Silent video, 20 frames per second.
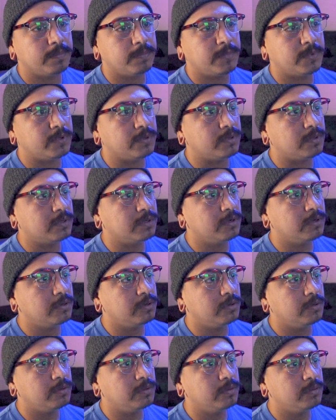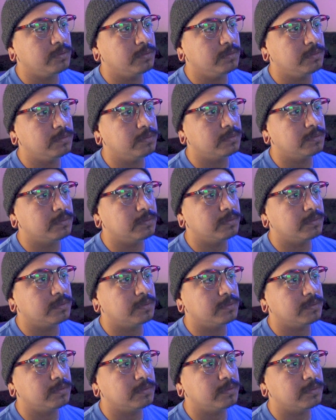There you go.
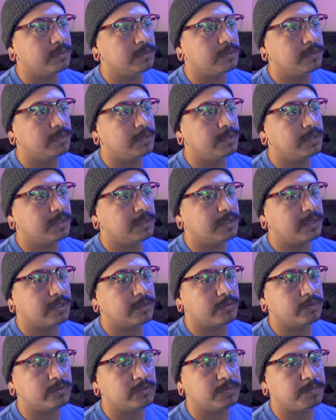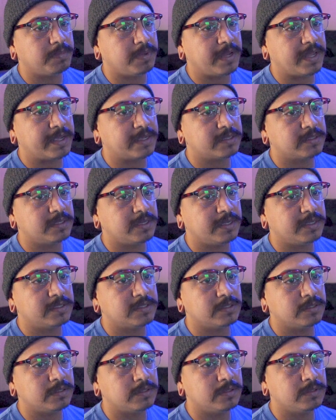Get those blacks
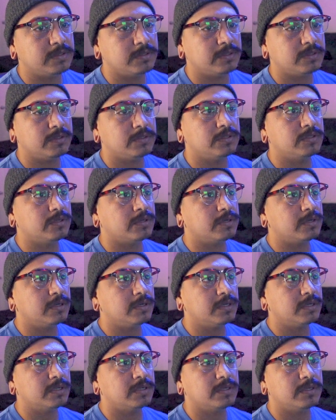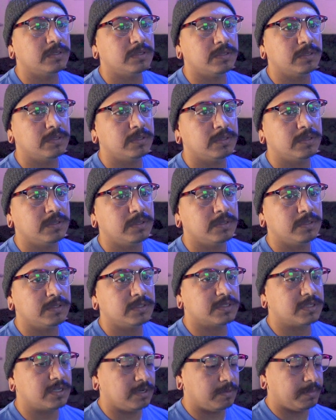nice and dark.
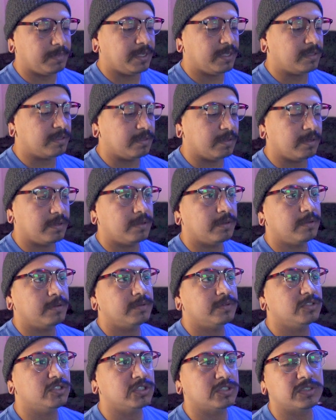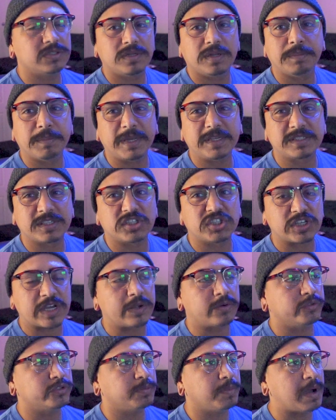It's going to make it makes the
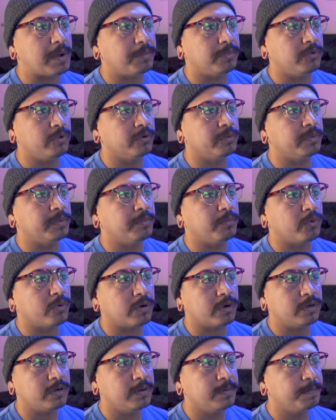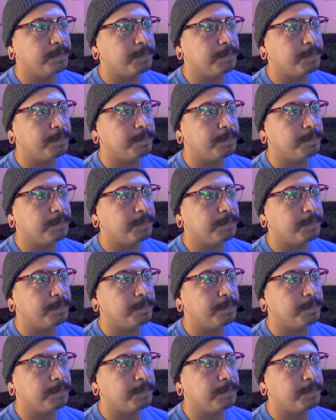shadows pop a little bit more.